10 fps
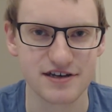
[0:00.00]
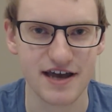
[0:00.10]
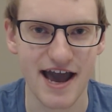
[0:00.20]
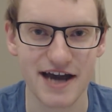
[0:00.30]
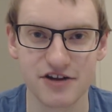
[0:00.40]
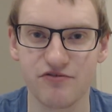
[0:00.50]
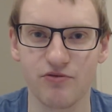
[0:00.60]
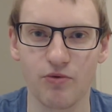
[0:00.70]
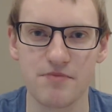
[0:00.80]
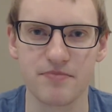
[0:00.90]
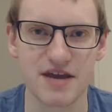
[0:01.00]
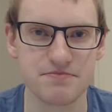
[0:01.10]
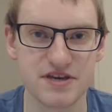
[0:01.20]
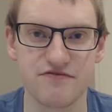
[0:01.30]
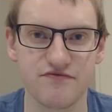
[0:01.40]
out of what
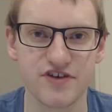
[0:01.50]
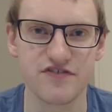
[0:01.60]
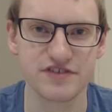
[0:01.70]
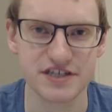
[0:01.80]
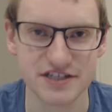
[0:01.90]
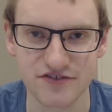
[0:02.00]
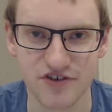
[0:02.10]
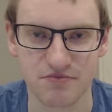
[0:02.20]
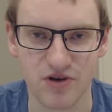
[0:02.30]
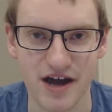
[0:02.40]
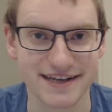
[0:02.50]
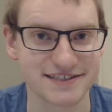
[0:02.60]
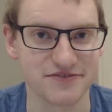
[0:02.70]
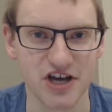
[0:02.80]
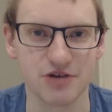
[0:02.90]
might be 50 different
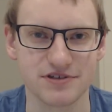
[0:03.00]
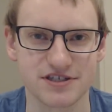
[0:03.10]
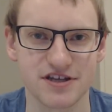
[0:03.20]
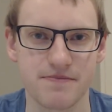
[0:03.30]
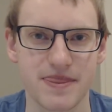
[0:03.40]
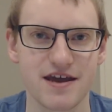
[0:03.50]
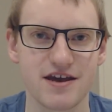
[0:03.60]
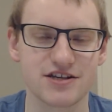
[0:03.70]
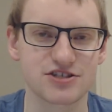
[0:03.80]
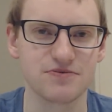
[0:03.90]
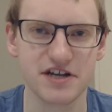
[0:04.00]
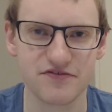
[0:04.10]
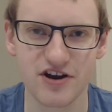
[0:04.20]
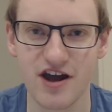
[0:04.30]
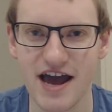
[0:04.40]
products available to them. So we need
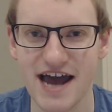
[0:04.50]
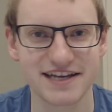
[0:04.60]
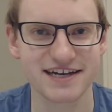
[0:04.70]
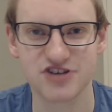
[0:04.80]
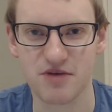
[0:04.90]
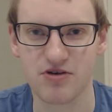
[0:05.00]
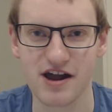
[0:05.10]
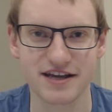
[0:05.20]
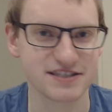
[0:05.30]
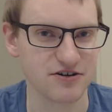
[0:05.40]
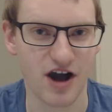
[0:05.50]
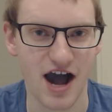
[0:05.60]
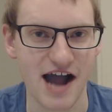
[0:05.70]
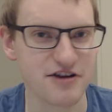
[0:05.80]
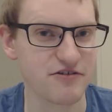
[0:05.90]
to figure out how to get our product to a
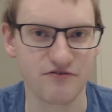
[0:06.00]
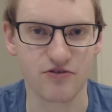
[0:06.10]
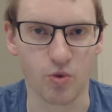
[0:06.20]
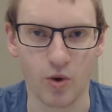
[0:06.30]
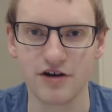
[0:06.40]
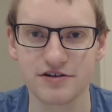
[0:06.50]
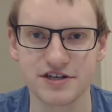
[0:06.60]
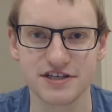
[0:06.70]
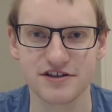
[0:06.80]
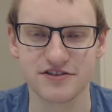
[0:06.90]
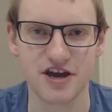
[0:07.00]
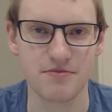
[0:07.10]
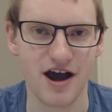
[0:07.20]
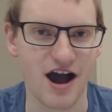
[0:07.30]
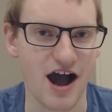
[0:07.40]
higher quality than
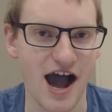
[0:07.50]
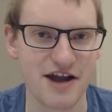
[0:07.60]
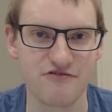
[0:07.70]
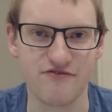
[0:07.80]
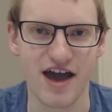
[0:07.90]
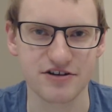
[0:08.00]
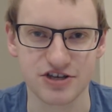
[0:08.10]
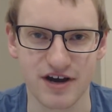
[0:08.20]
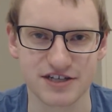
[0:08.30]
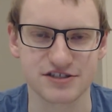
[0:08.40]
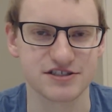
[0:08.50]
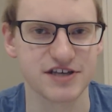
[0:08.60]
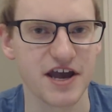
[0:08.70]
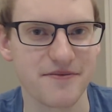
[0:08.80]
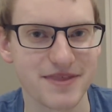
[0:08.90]
them, a higher value, I should
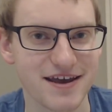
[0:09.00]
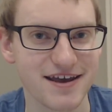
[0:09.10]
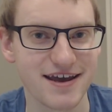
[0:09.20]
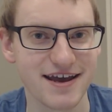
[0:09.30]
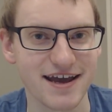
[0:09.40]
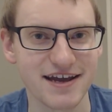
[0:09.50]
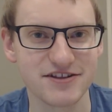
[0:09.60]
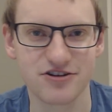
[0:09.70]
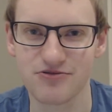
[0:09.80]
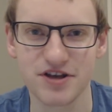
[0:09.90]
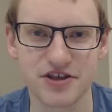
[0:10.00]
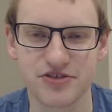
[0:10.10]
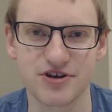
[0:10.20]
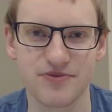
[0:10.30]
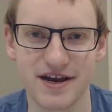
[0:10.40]
say. And there are really
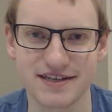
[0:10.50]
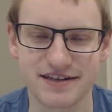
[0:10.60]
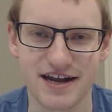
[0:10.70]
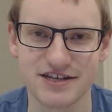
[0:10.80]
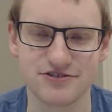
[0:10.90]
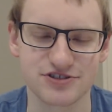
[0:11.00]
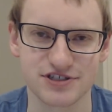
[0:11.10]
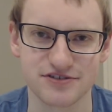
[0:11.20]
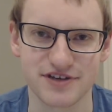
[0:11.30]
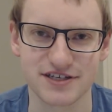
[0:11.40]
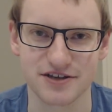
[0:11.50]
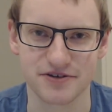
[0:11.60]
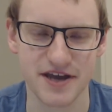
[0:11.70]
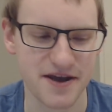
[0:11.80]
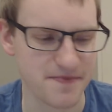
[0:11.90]
3 ways that I usually do this,
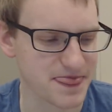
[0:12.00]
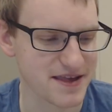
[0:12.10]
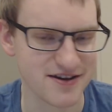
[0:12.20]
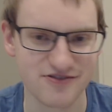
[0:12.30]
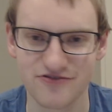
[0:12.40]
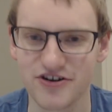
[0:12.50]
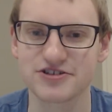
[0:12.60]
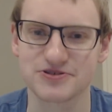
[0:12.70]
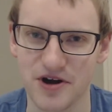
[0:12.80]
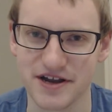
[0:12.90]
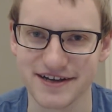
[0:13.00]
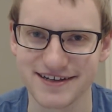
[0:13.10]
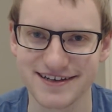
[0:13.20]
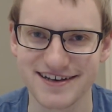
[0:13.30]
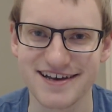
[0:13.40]
okay? First one
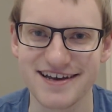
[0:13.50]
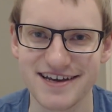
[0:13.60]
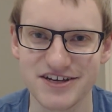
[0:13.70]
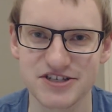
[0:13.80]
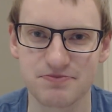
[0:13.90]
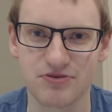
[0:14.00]
is